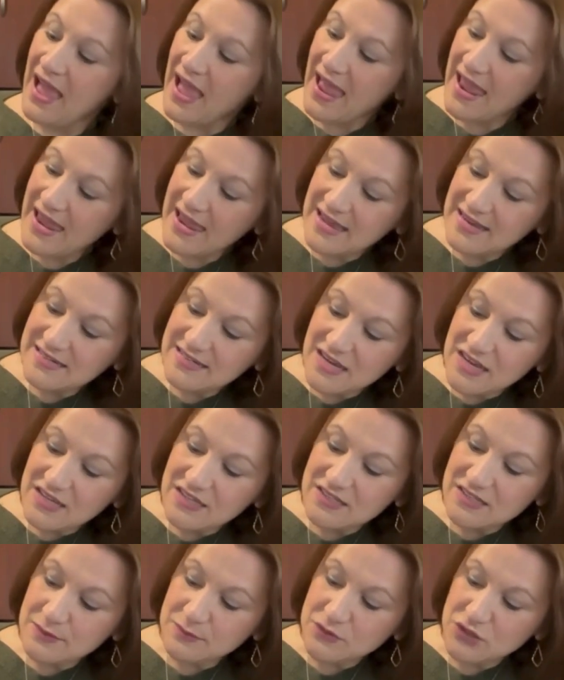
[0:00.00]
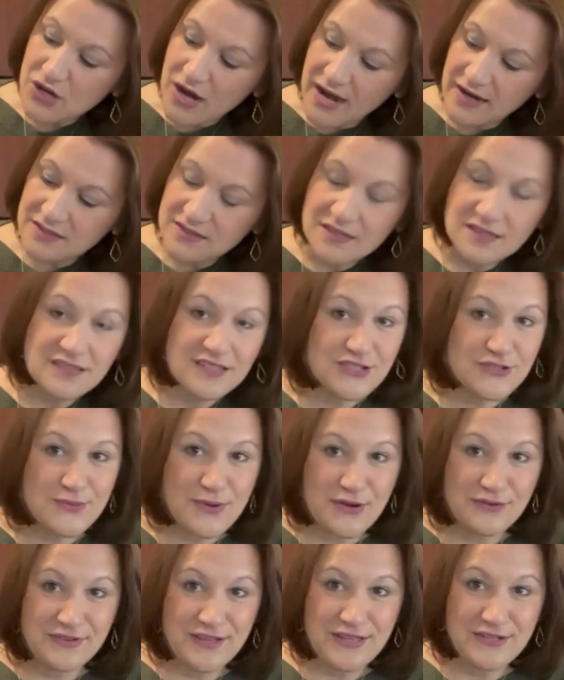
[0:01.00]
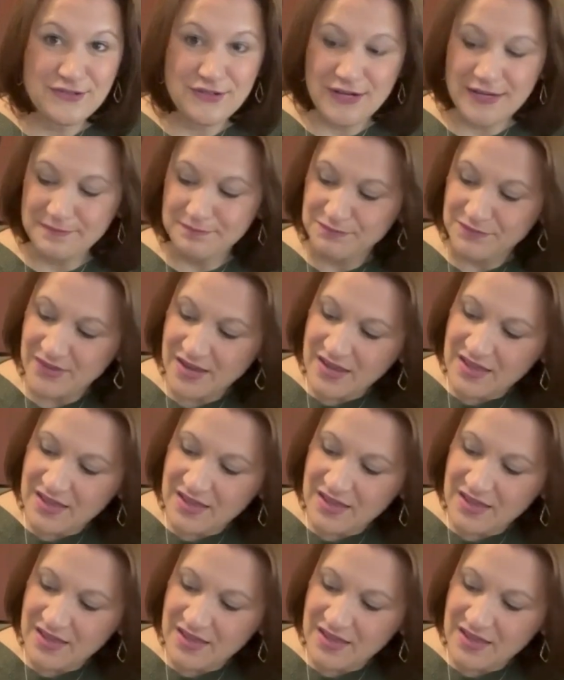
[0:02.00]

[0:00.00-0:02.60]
and subtract the $1,200.